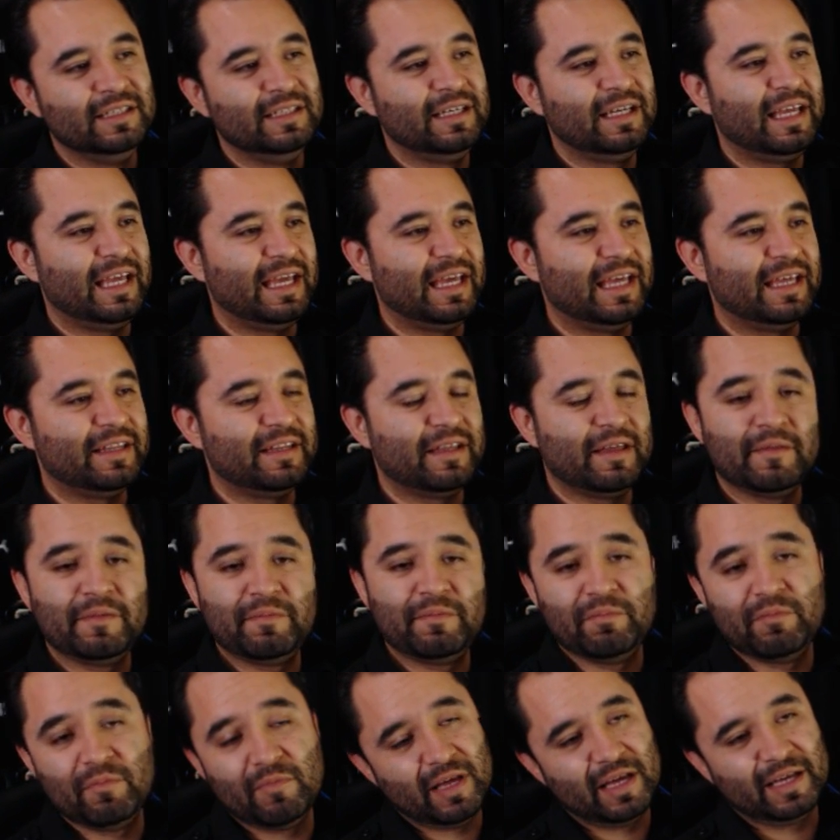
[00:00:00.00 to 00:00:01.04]
And
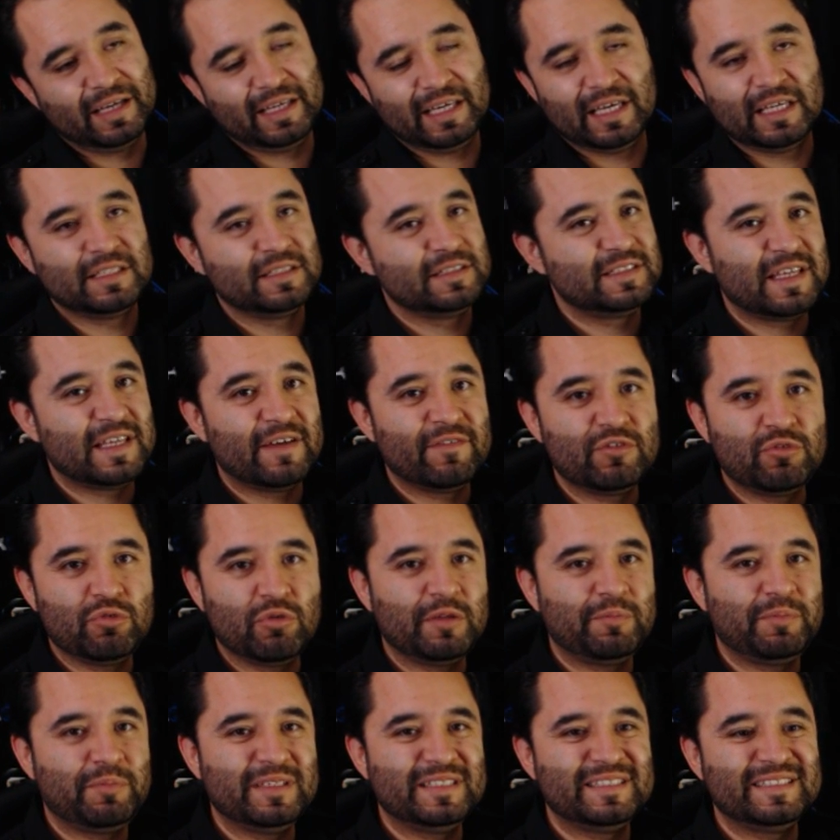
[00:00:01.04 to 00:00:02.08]
again, seven twenty
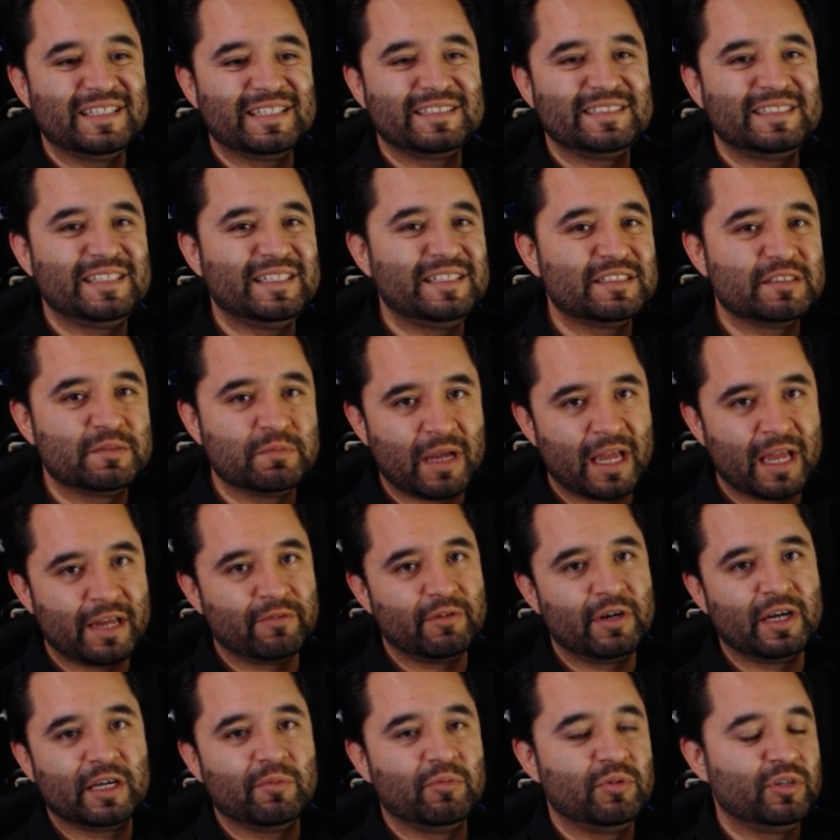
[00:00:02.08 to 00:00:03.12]
p sixty is my
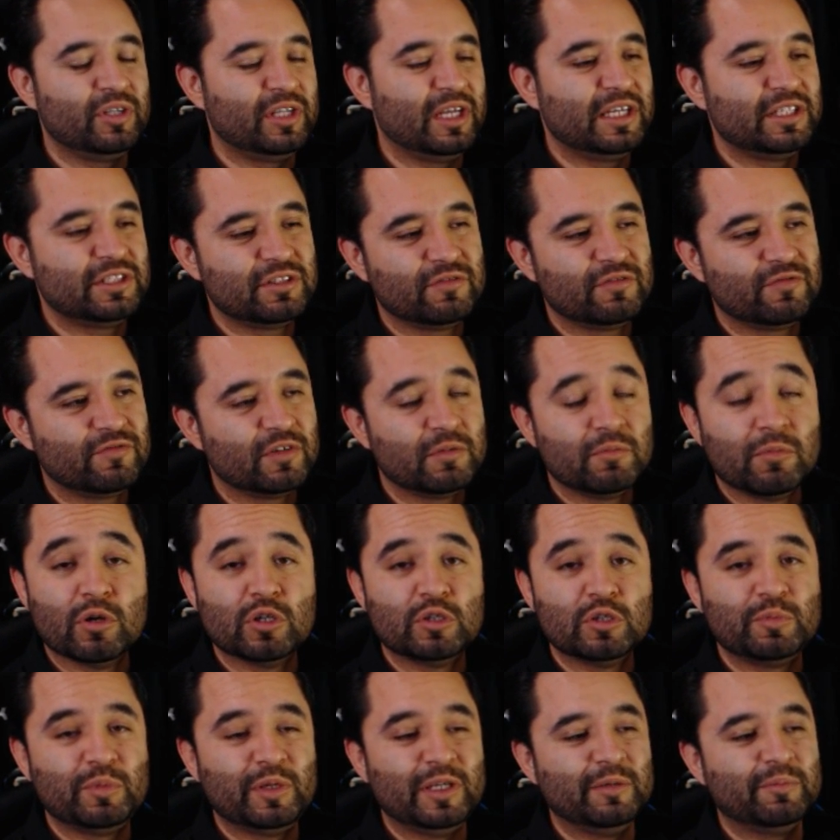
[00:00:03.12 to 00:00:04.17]
recommendation for most
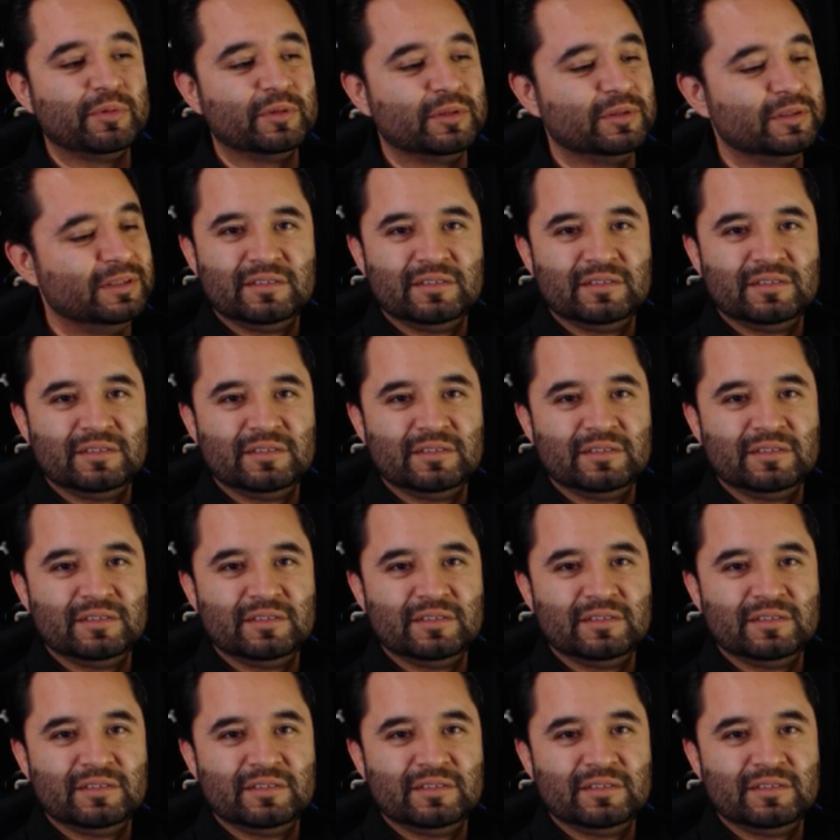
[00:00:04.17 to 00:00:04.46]
people.